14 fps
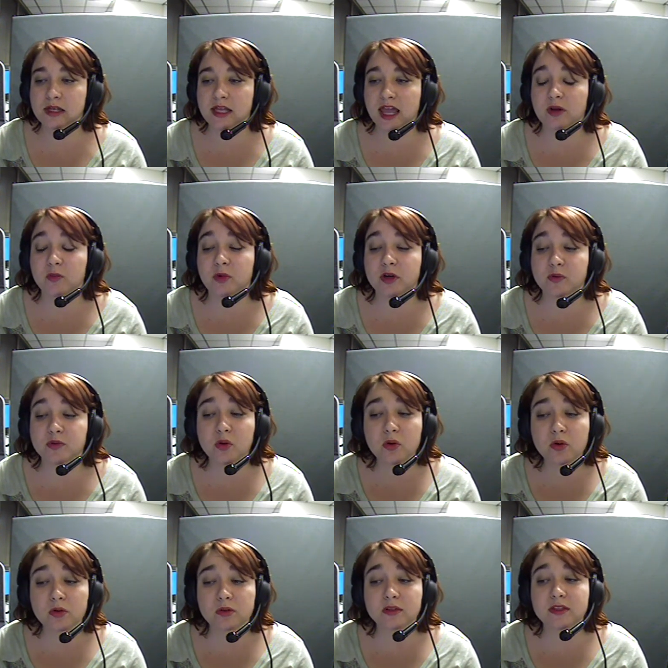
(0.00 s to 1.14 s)
And when it was
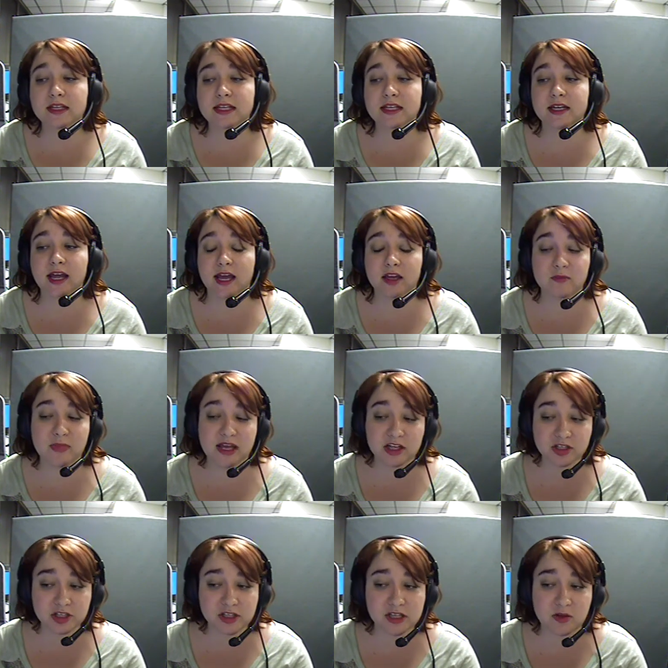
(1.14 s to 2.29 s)
cold, then I could make a
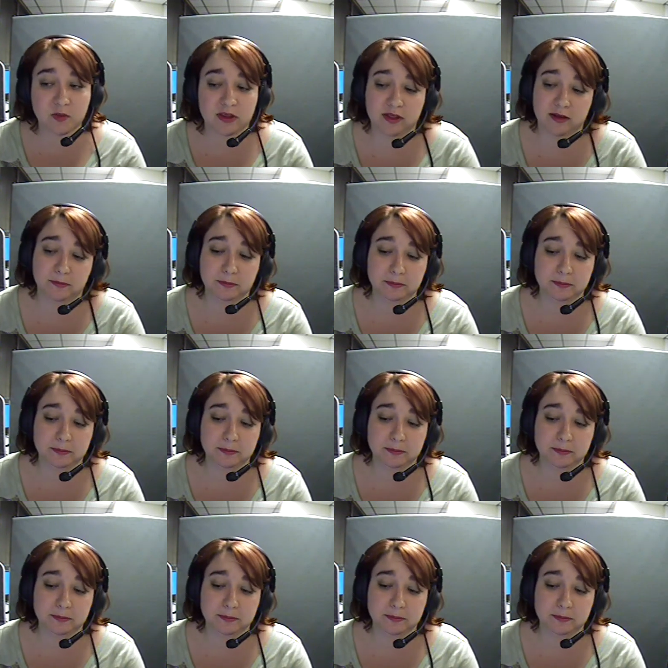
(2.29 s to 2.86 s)
chili with them.